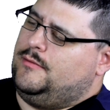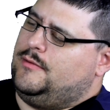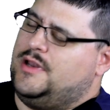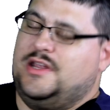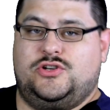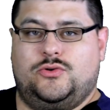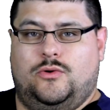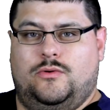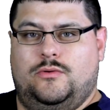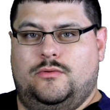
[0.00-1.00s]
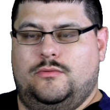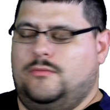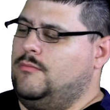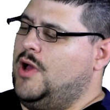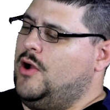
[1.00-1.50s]
initial
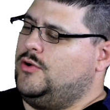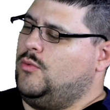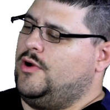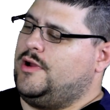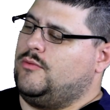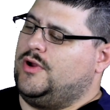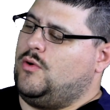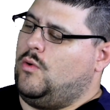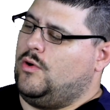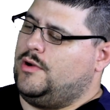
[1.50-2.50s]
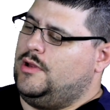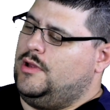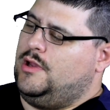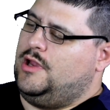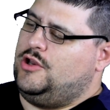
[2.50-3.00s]
mode to where it can record,
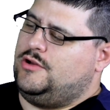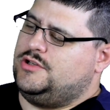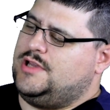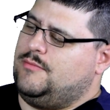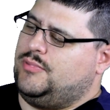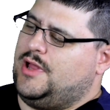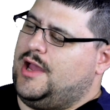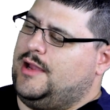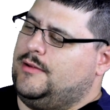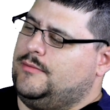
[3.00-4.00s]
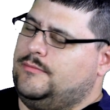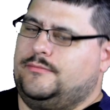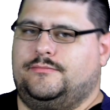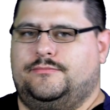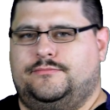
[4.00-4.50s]
and you can just hit play. You're going
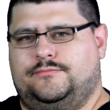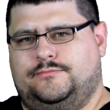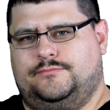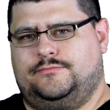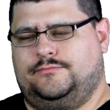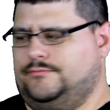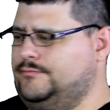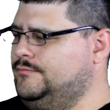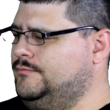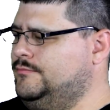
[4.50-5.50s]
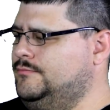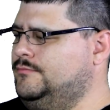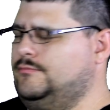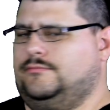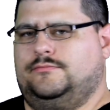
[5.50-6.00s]
to see the left and right
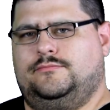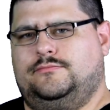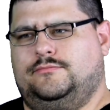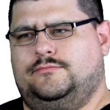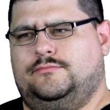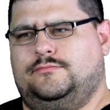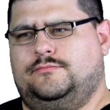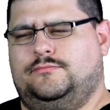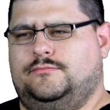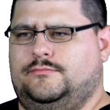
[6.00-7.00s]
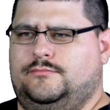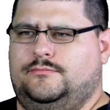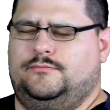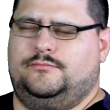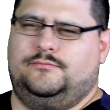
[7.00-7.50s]
channels, and you're going to see the
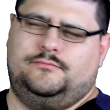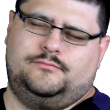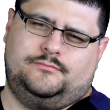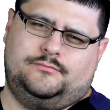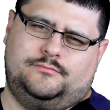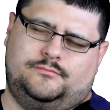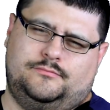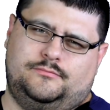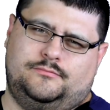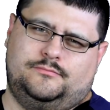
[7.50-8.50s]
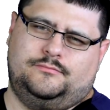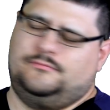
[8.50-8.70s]
top numbers